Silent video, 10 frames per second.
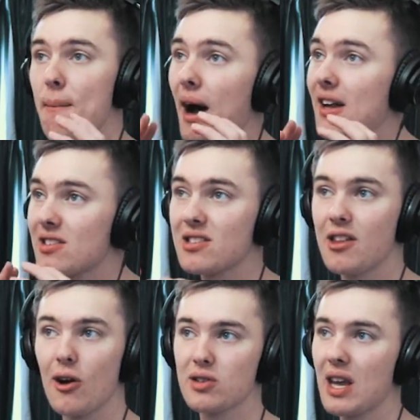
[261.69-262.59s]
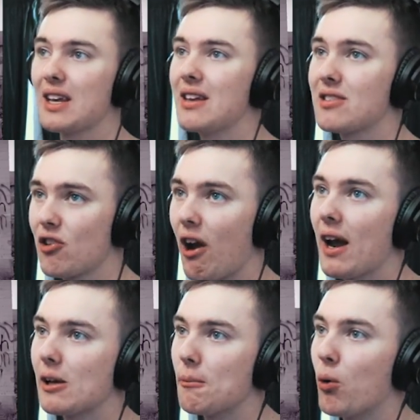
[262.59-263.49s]
But it just looks like he is
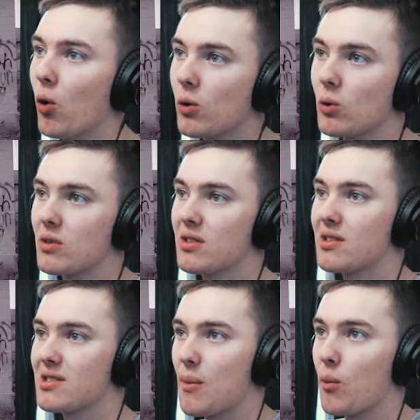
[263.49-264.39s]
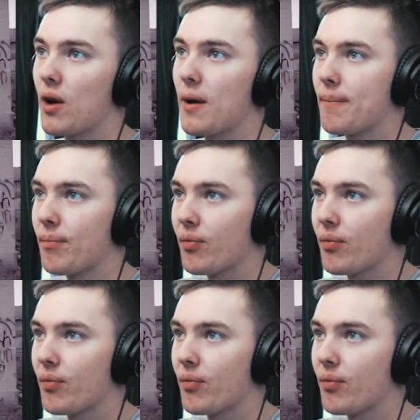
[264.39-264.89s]
creating a portal to somewhere.